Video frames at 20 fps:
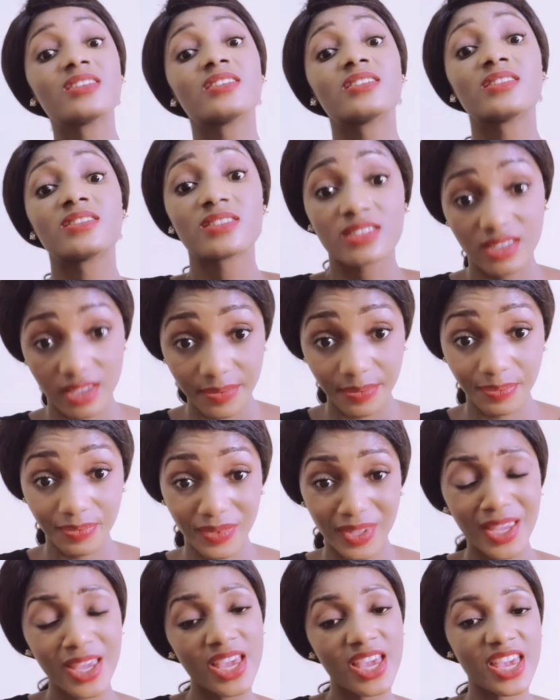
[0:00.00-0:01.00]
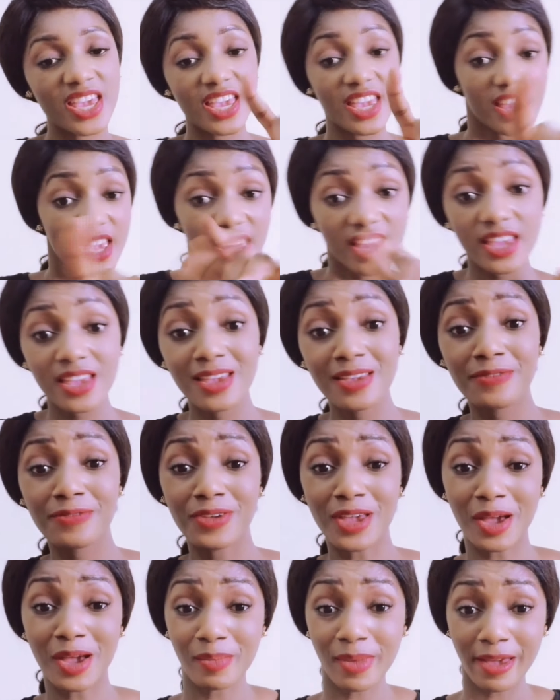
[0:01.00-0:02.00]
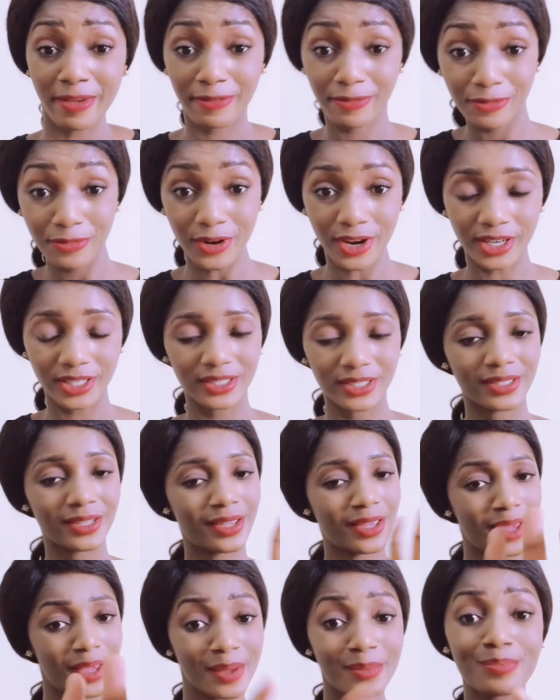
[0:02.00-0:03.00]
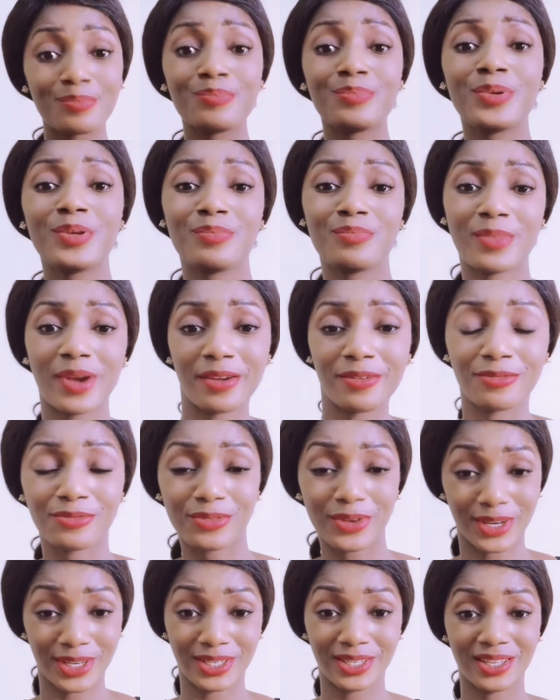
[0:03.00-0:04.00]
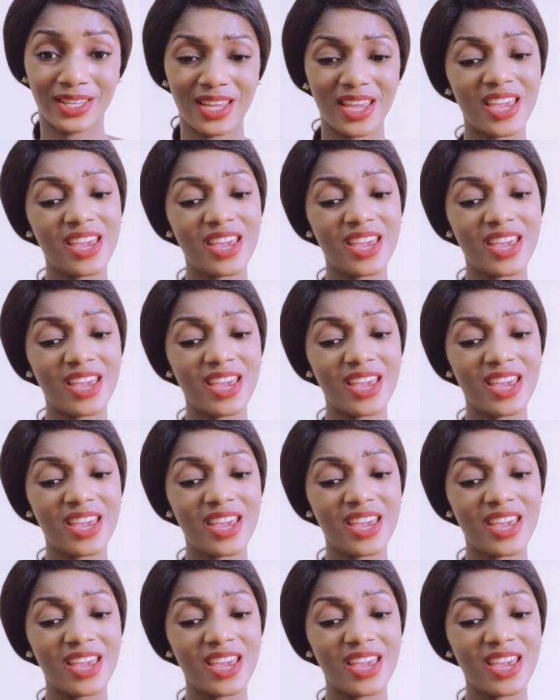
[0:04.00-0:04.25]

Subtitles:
See, if you are my friend, be my friend.